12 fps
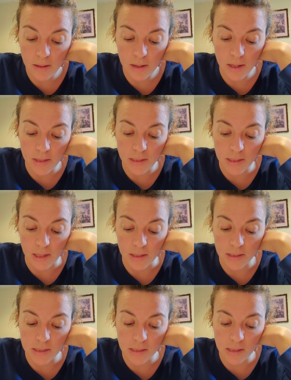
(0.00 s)
It
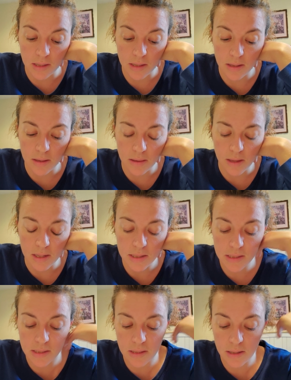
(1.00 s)
says,
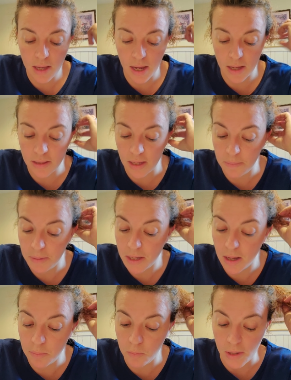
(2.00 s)
thus had they
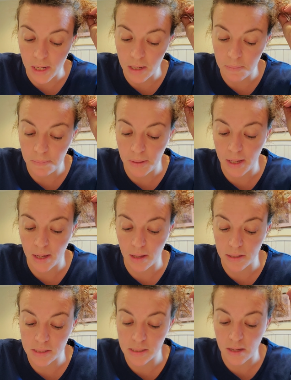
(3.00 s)
become weak
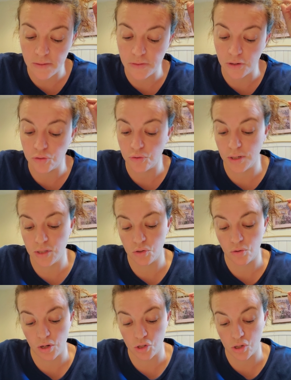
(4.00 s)
because of their
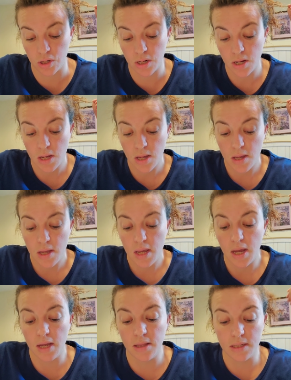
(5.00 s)
transgression
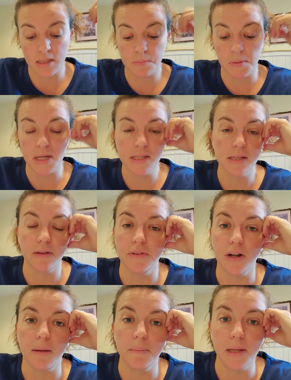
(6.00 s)
in the space of
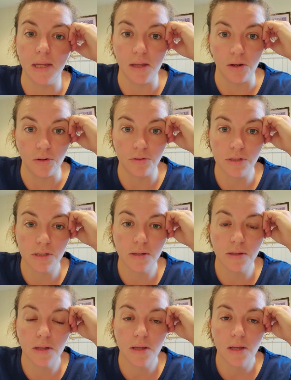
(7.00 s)
not many years.
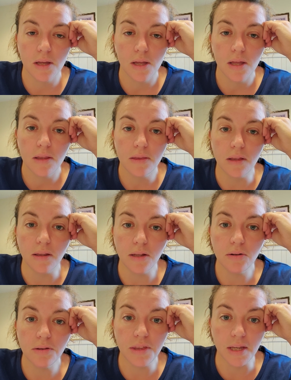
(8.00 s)
The
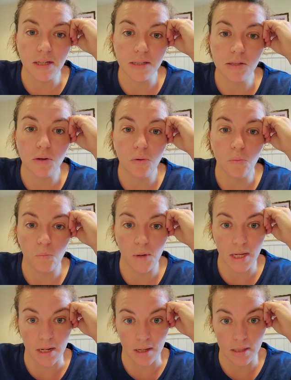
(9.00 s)
little things
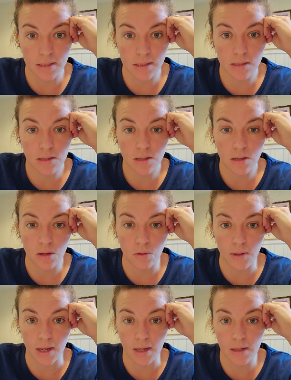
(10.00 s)
weaken us,
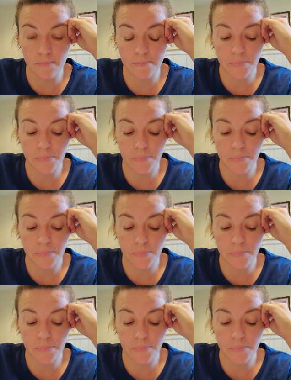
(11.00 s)
okay?